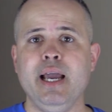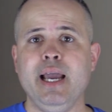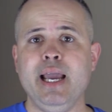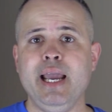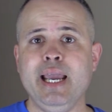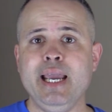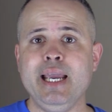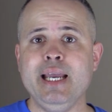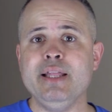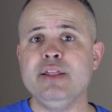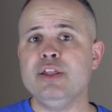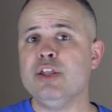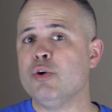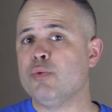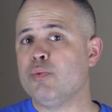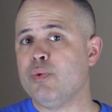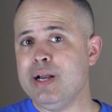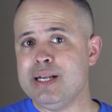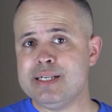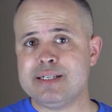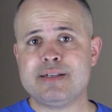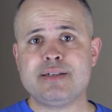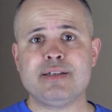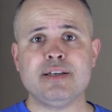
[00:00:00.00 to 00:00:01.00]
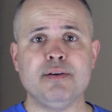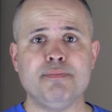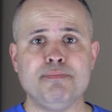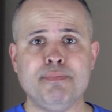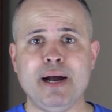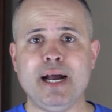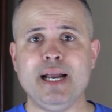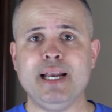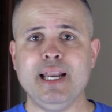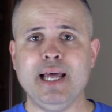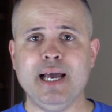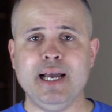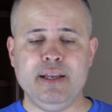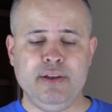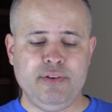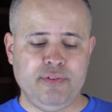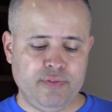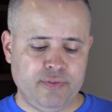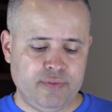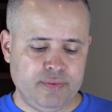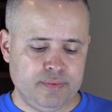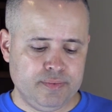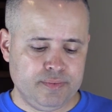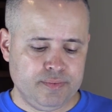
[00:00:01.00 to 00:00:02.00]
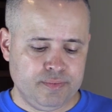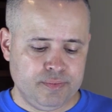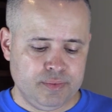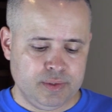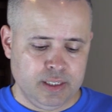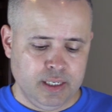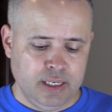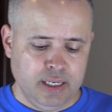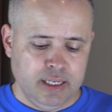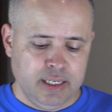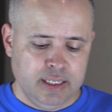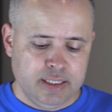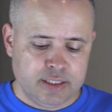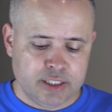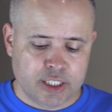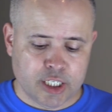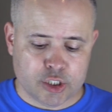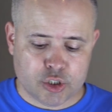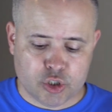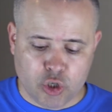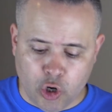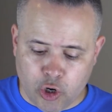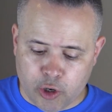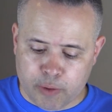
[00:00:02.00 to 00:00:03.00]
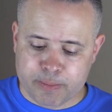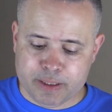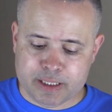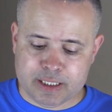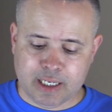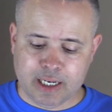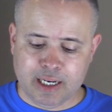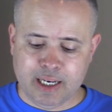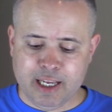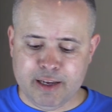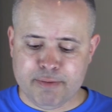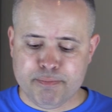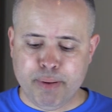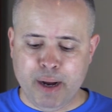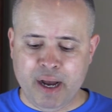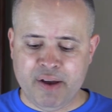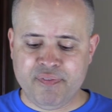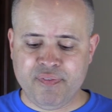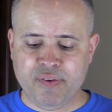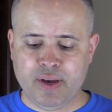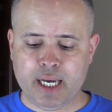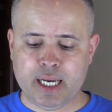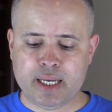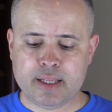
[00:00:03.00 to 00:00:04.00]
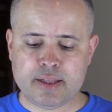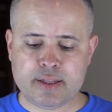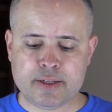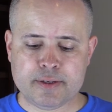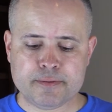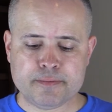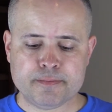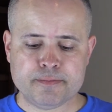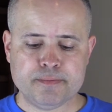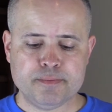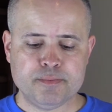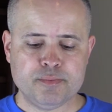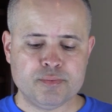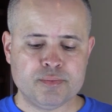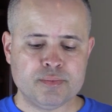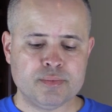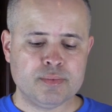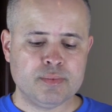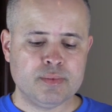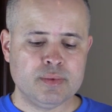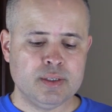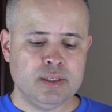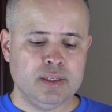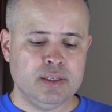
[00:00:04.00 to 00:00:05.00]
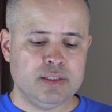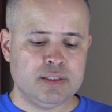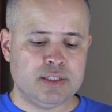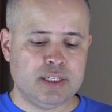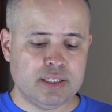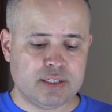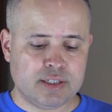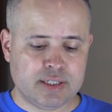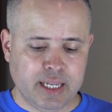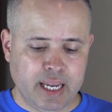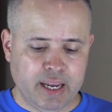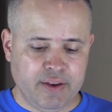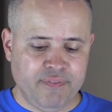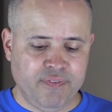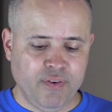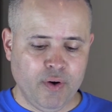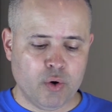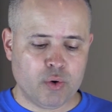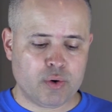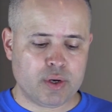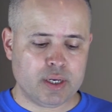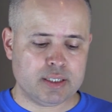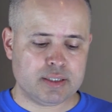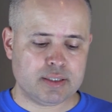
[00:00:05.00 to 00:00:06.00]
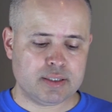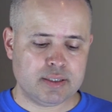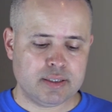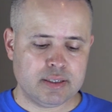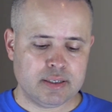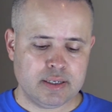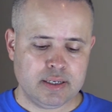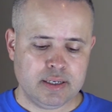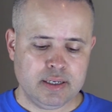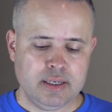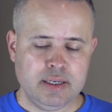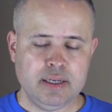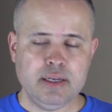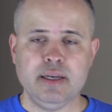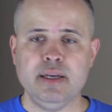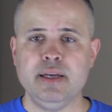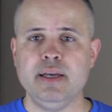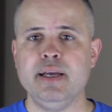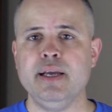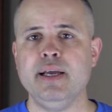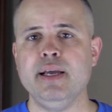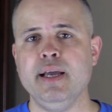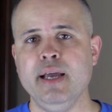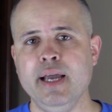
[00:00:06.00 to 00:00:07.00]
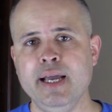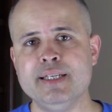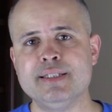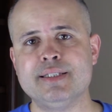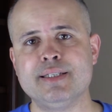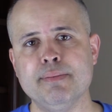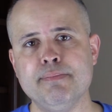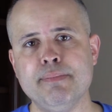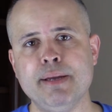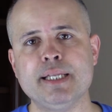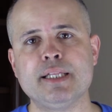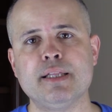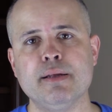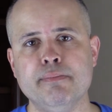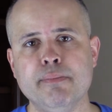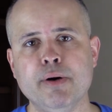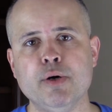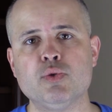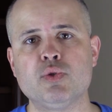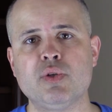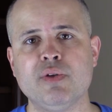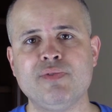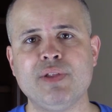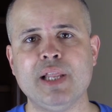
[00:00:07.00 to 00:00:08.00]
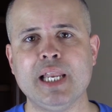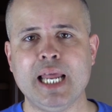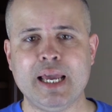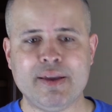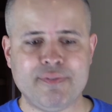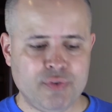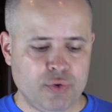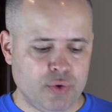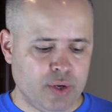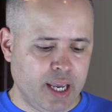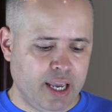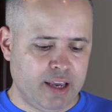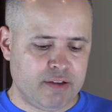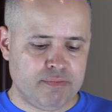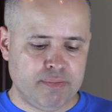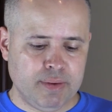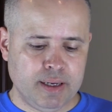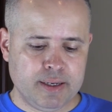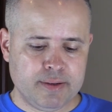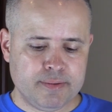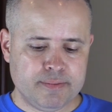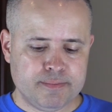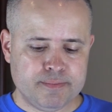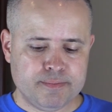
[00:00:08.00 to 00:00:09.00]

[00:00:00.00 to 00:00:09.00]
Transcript: and the rest of my life determined to live by faith, to stay focused, and to make the most of the life you gave me.